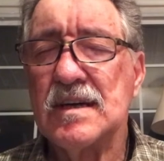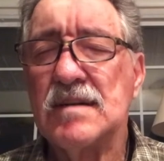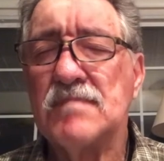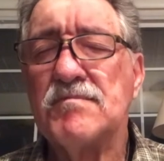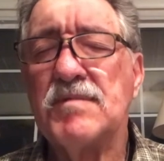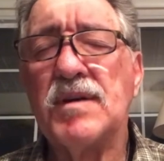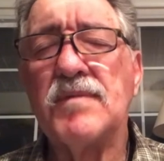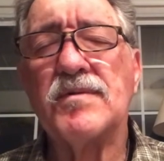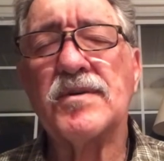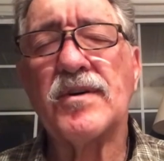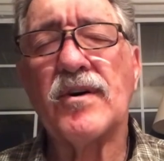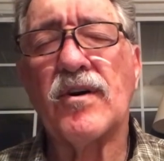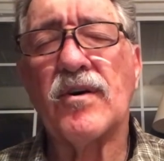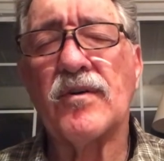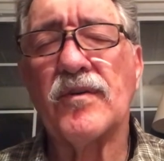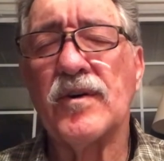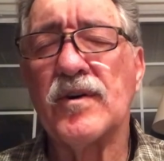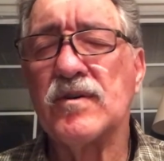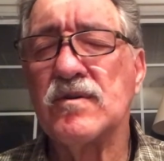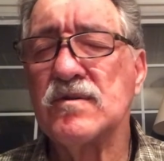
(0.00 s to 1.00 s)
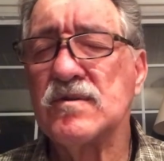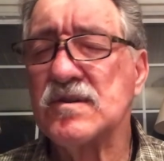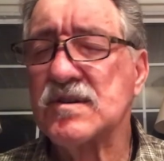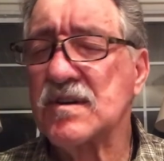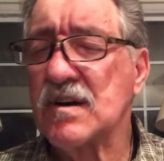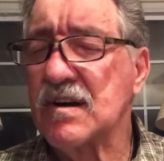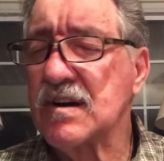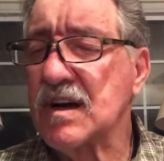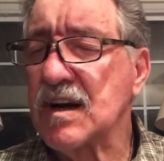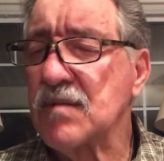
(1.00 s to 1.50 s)
Be with all those
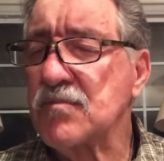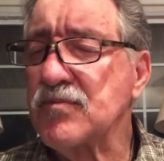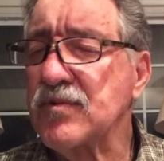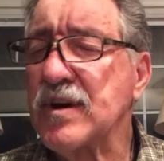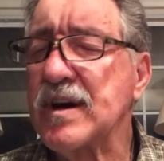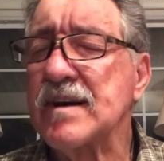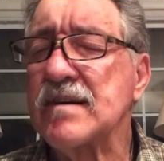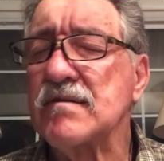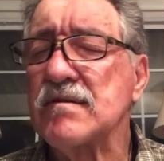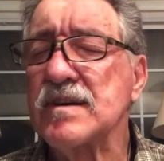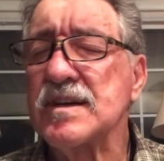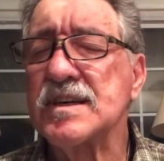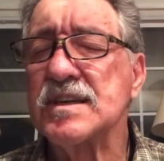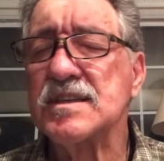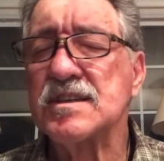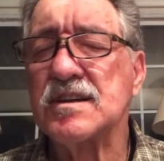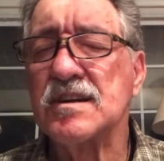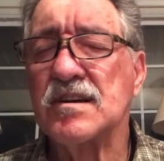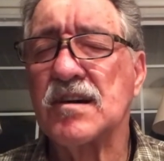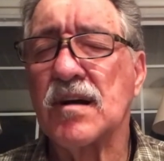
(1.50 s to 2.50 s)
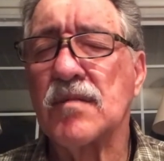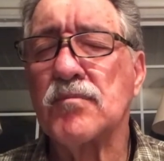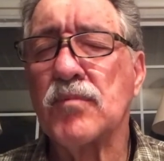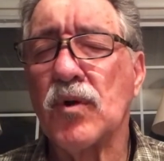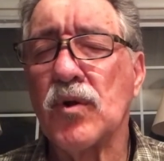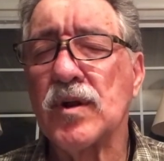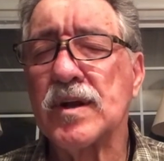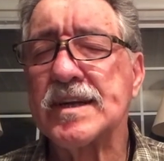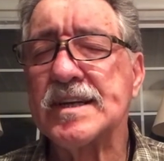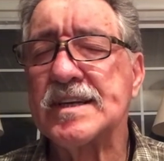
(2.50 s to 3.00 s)
on our prayer list and our
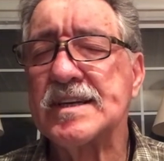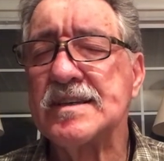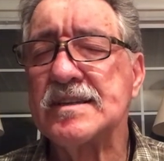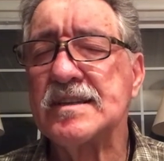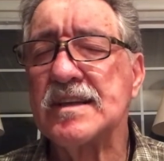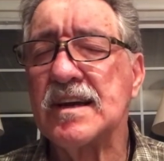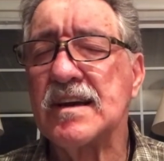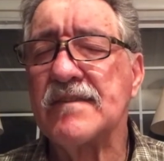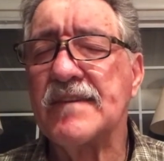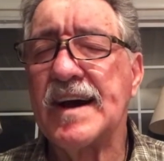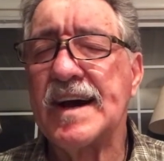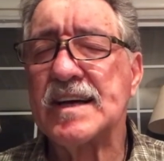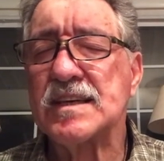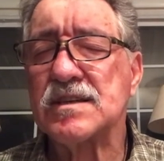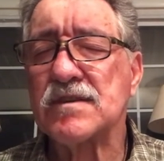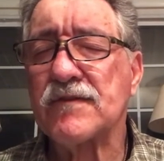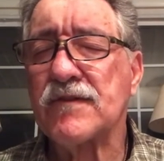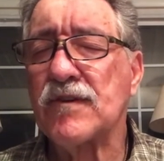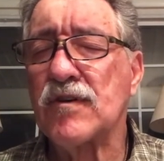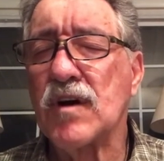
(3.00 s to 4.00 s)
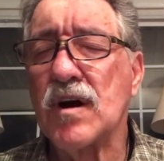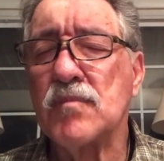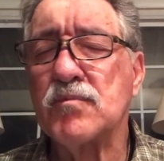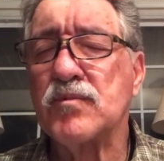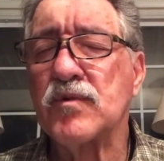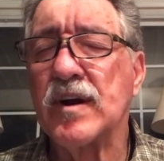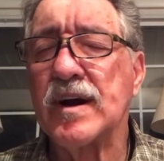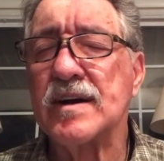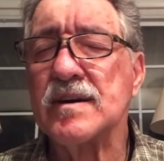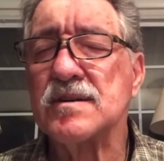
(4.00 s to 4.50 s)
bulletin that have asked for our
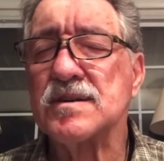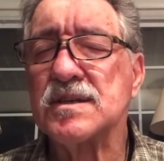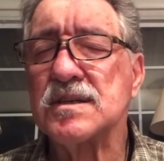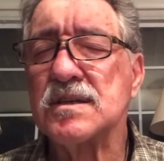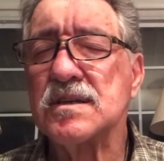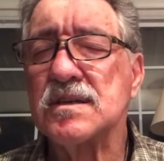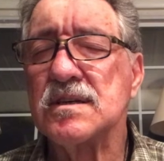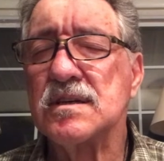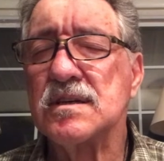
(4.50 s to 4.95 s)
prayers.